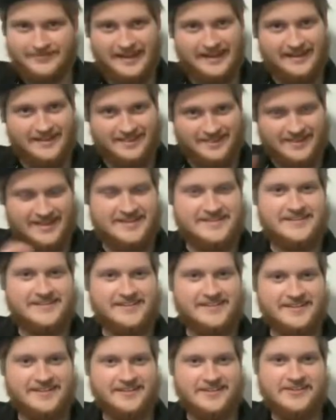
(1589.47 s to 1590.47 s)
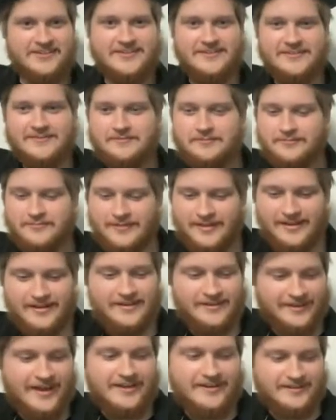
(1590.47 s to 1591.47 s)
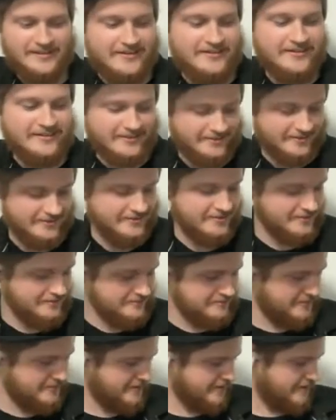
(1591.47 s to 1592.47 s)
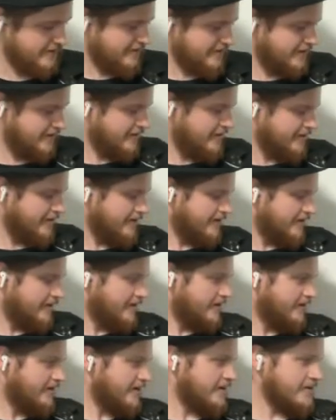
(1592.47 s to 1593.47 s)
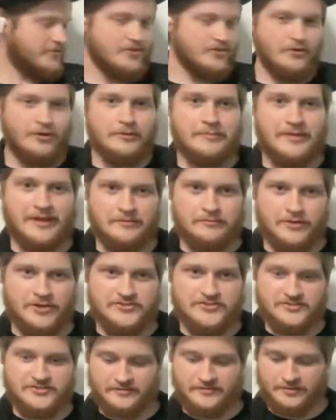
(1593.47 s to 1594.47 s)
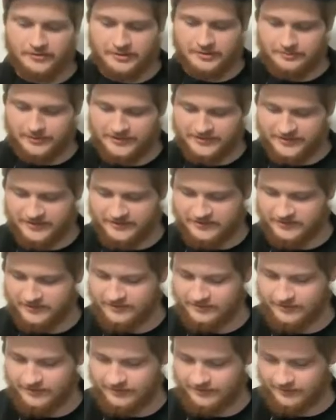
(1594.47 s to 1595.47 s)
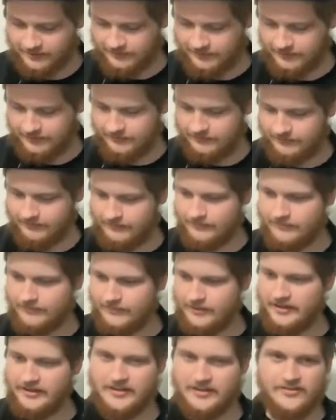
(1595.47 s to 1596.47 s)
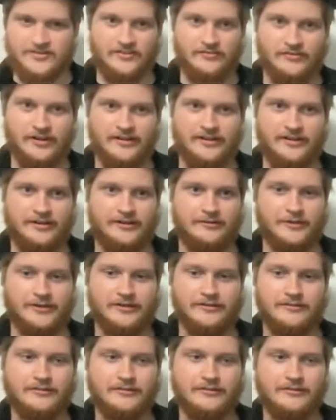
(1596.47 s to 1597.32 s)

That it is. That it is. So our paintbrushes, if you want to put this adhesive on there, but